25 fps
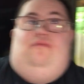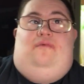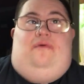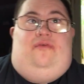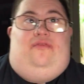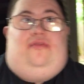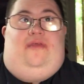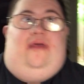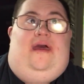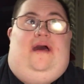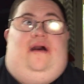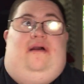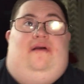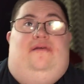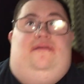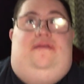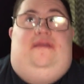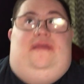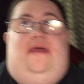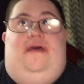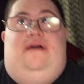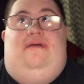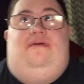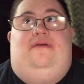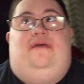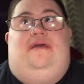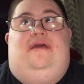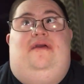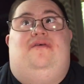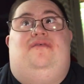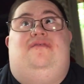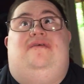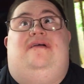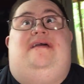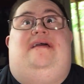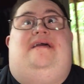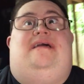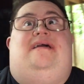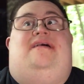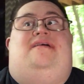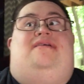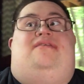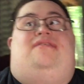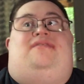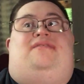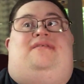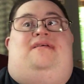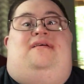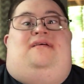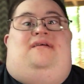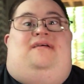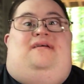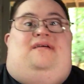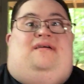one thing I'll tell you is,